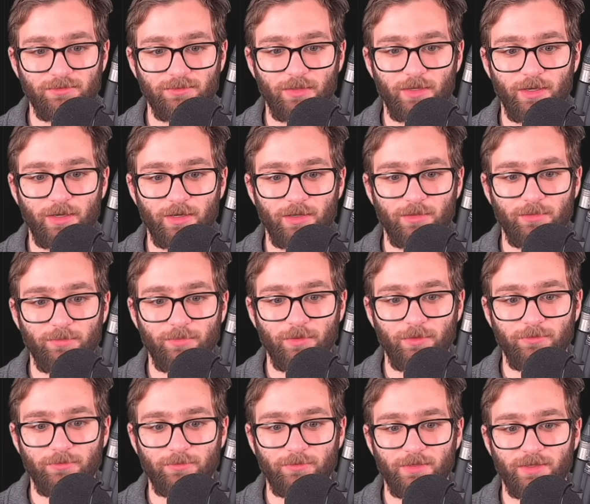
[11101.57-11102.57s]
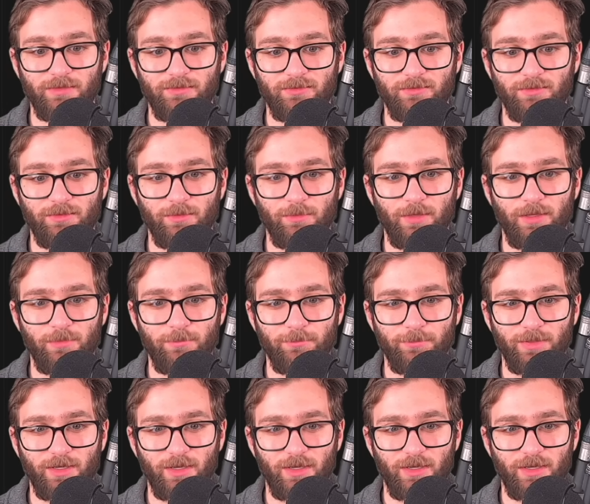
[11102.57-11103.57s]
to our PostgreSQL
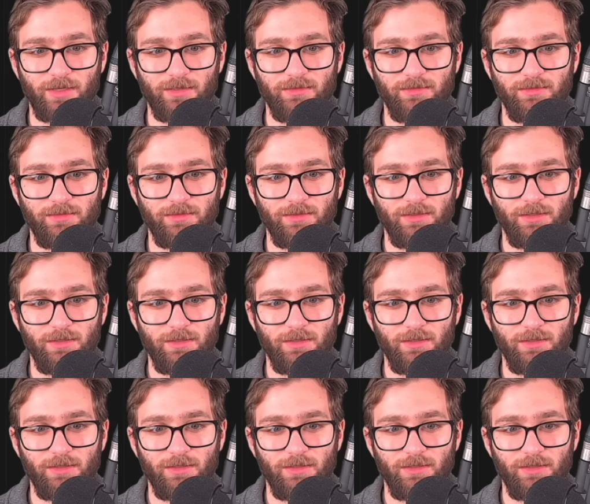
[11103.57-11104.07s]
pod,